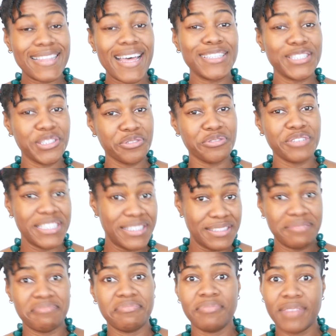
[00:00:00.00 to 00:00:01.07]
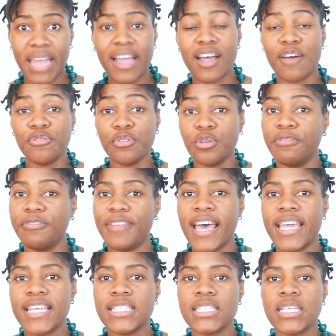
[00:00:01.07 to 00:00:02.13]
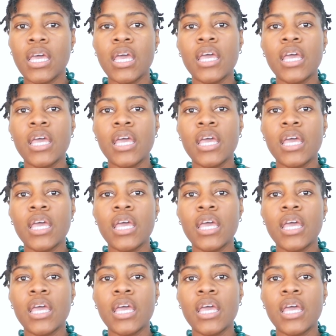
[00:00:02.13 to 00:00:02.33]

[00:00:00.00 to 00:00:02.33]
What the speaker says: than to risk like a full flight.